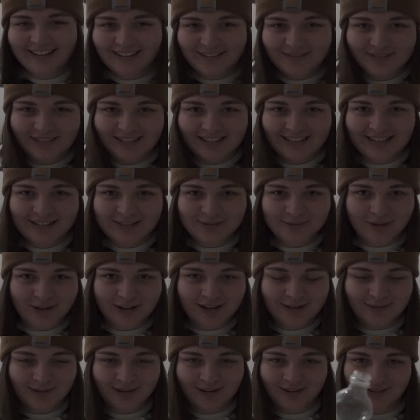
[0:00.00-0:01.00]
emptied this
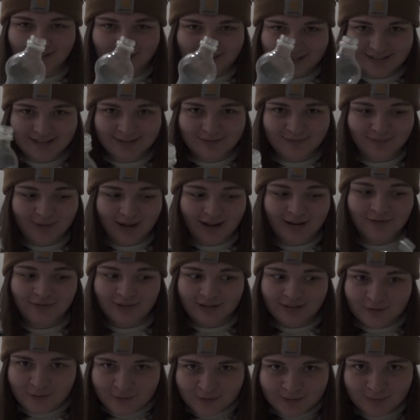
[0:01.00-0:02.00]
water bottle into my
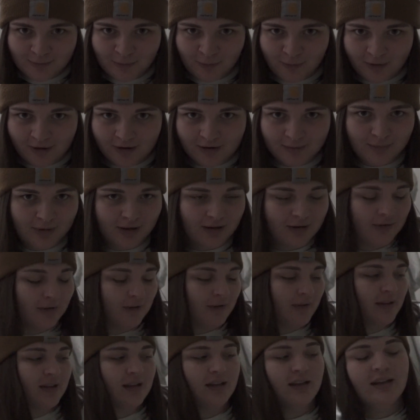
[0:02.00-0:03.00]
reusable water bottle.
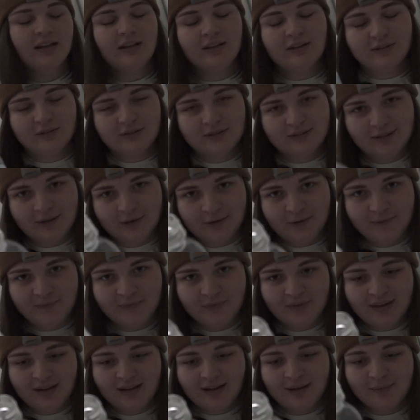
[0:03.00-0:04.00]
So
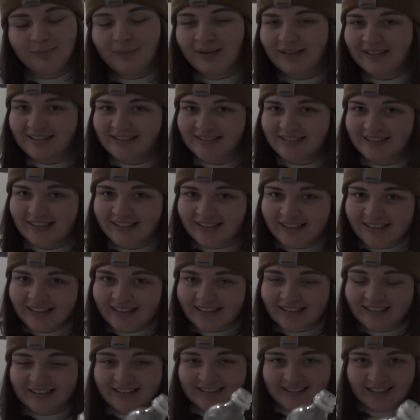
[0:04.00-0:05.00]
my sink
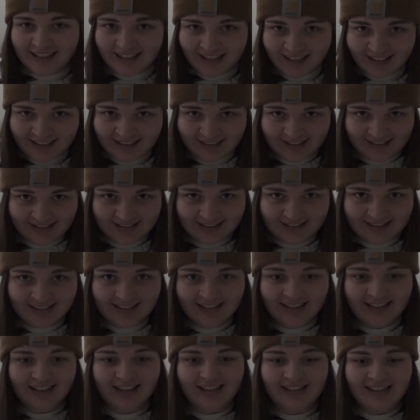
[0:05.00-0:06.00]
is tiny
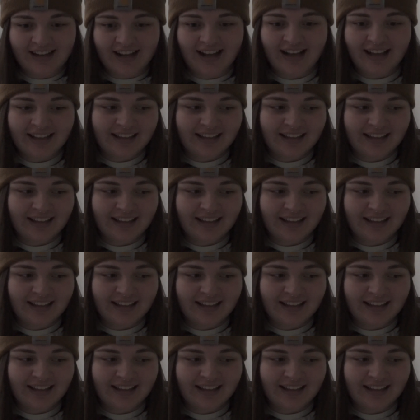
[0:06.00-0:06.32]
and I